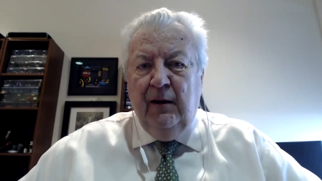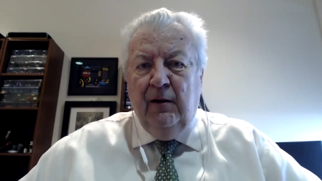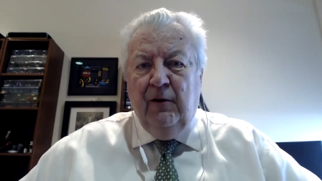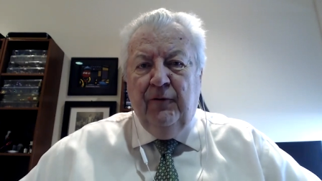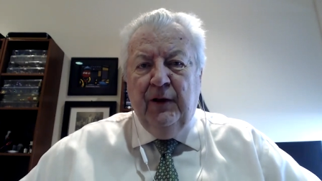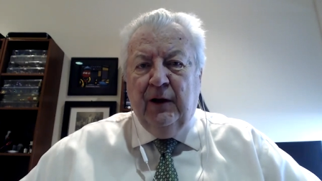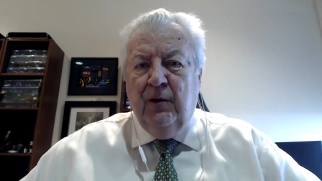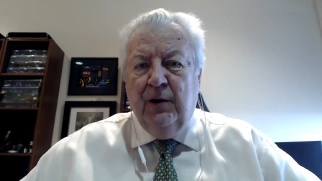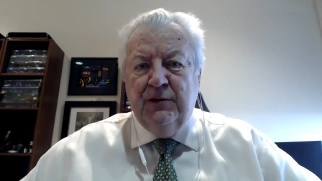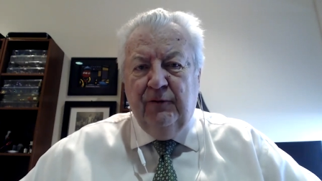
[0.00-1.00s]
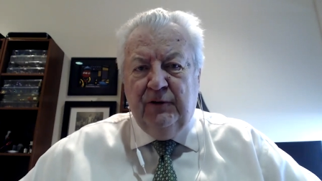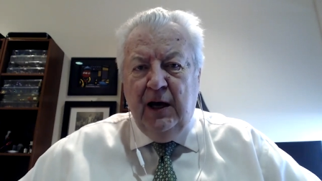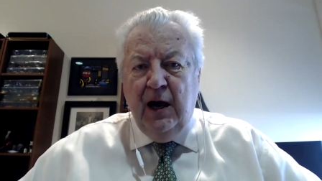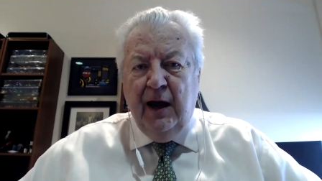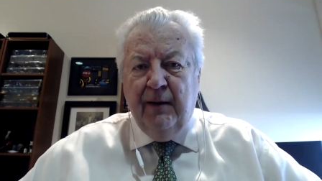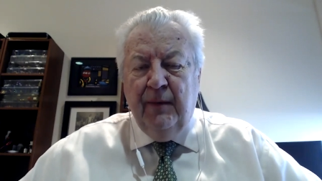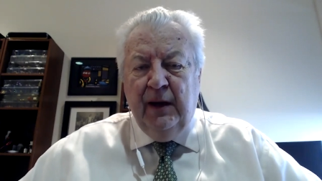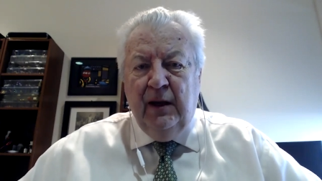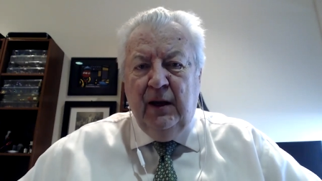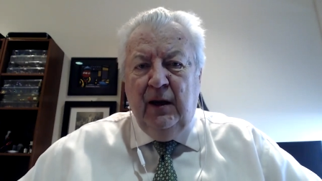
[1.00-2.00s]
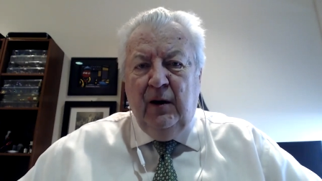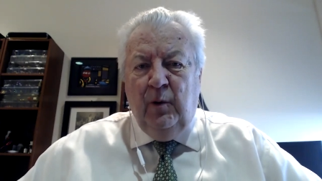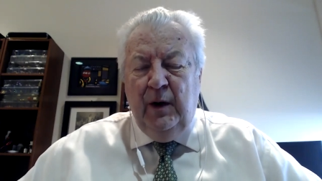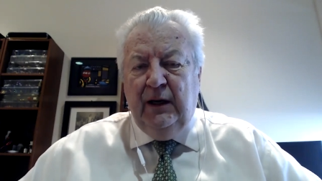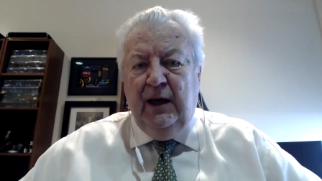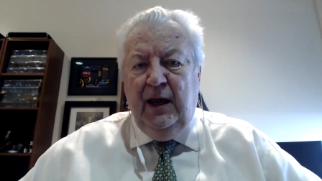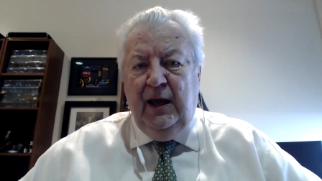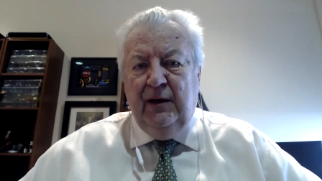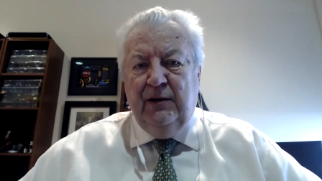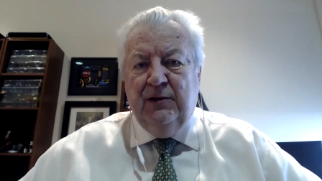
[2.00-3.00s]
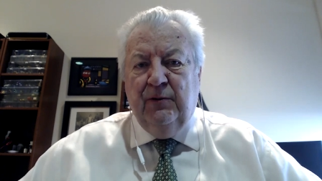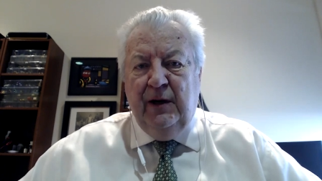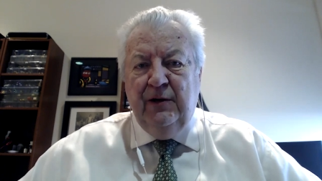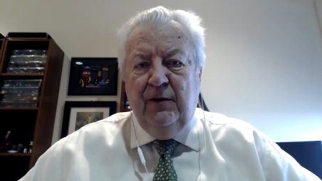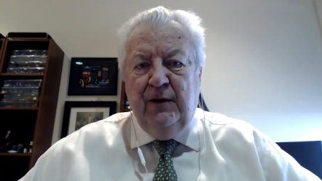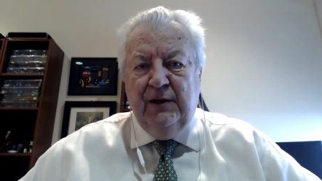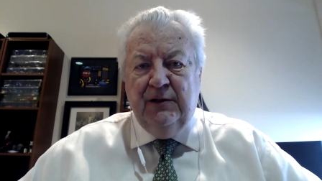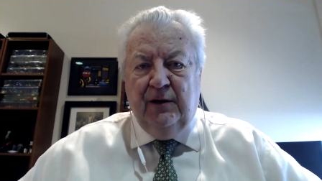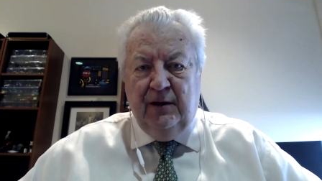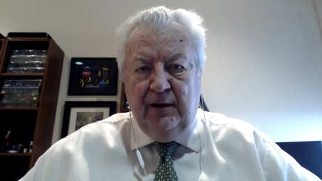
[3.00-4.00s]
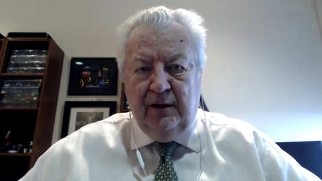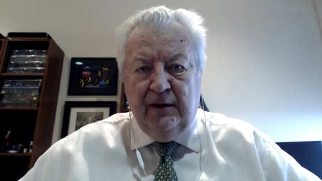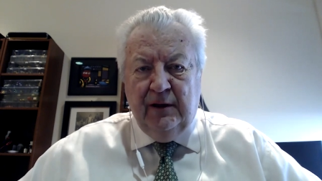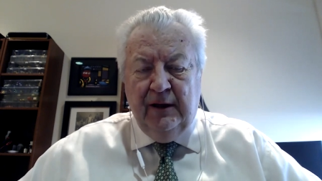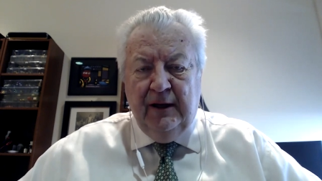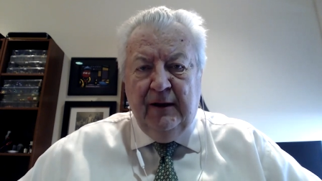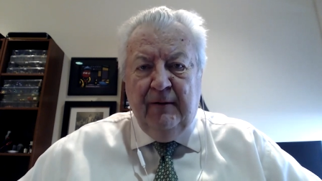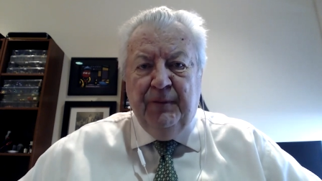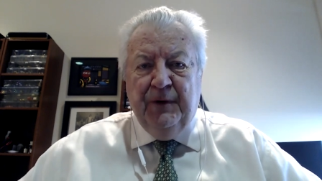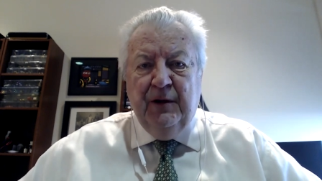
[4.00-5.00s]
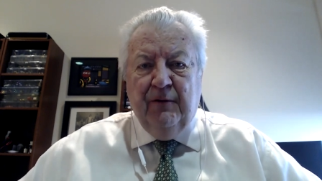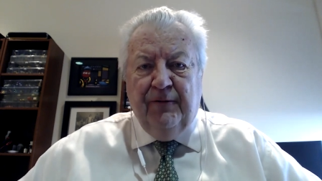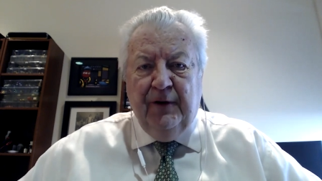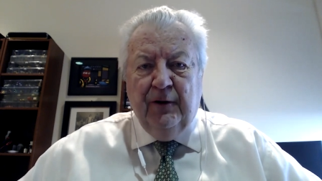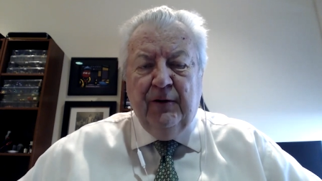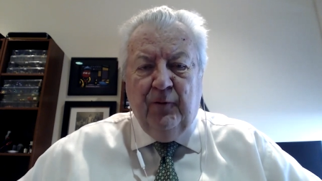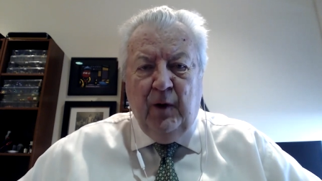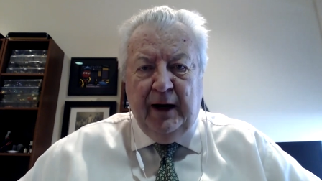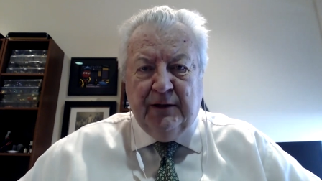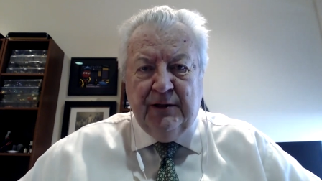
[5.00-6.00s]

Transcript: over the course of time, we can't surrender this earth to the filth of waste.